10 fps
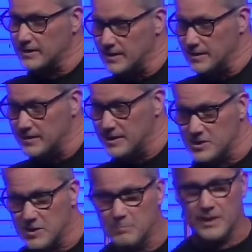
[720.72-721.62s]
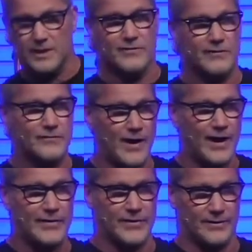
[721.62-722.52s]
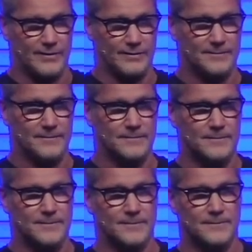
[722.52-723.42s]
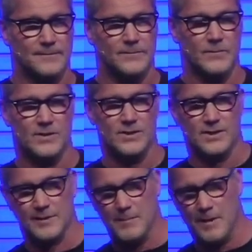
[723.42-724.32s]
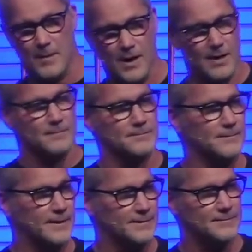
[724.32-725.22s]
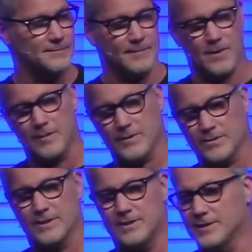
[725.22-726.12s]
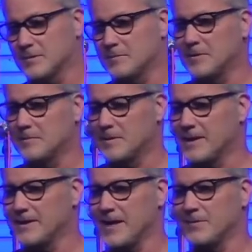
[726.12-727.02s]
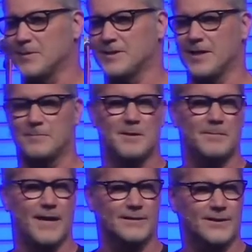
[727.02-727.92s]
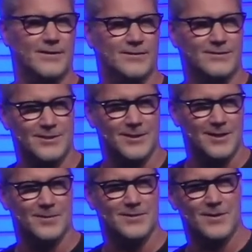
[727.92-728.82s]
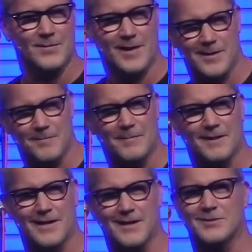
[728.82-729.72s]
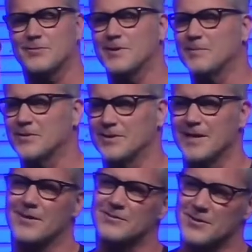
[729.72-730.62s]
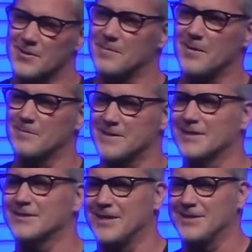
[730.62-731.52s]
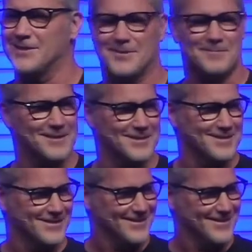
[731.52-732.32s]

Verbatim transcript: the discipline of a father. This is like my mom. My mom used to discipline me. My dad would take me back there, and she, he would say, When I hit my leg, scream real loud so your mom thinks I disciplined you.